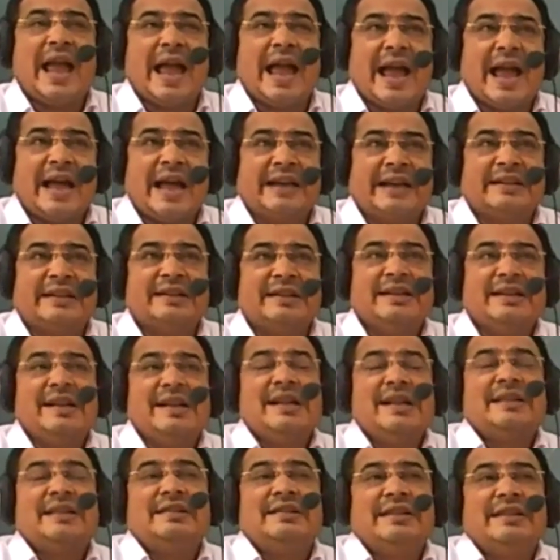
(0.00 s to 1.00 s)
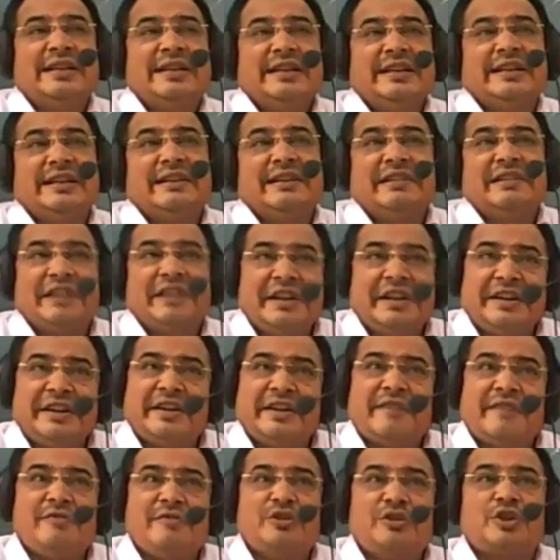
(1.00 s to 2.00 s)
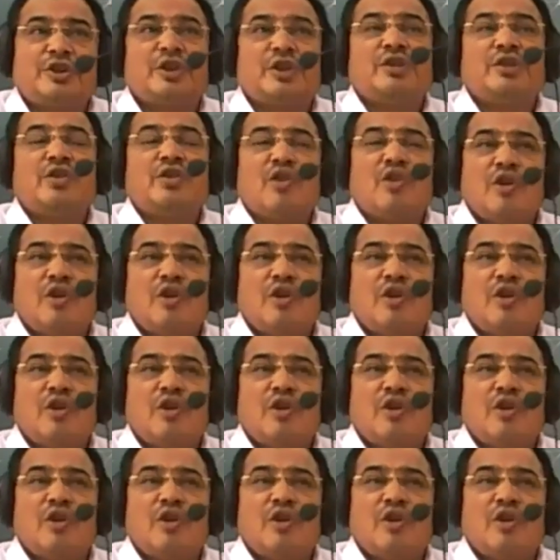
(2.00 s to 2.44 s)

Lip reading: and the Green Revolution